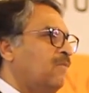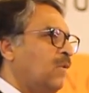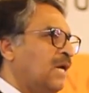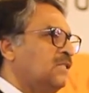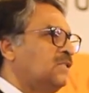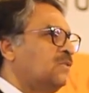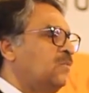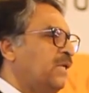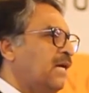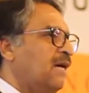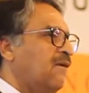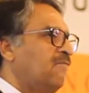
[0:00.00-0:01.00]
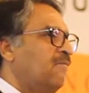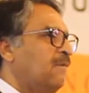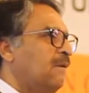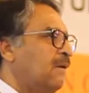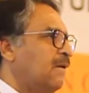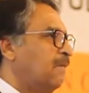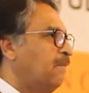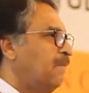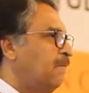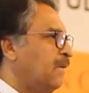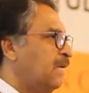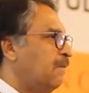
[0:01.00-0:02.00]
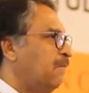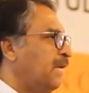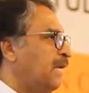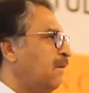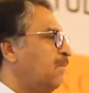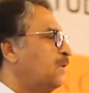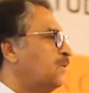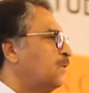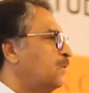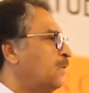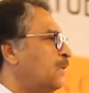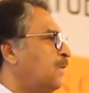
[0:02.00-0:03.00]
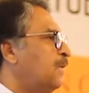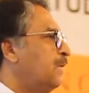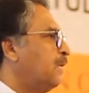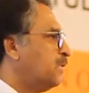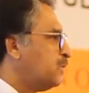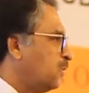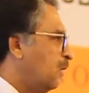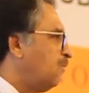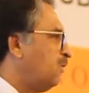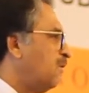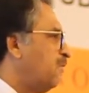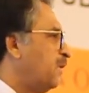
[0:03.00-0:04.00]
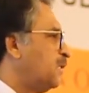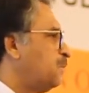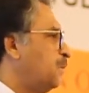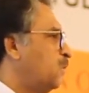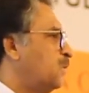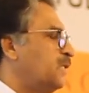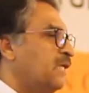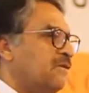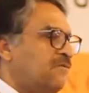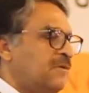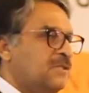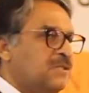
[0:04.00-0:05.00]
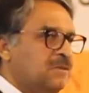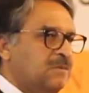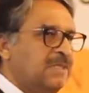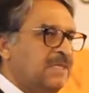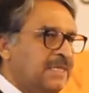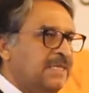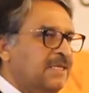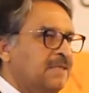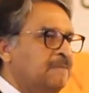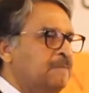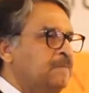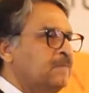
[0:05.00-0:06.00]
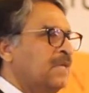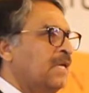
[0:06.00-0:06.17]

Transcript: once we have been able to resolve our disputes and differences with India,